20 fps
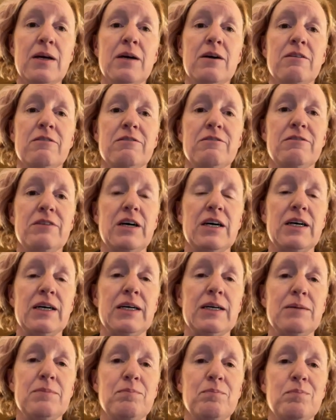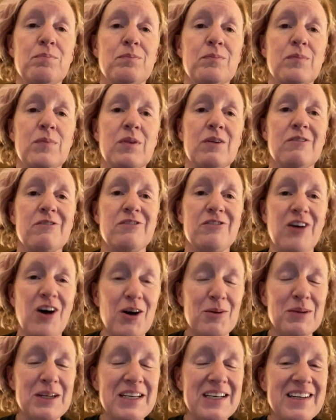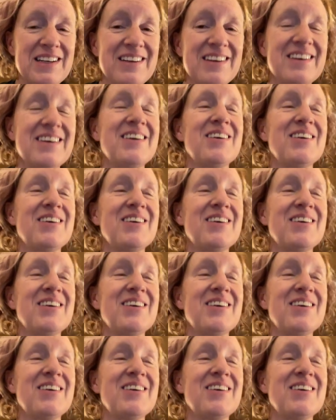Vomiting,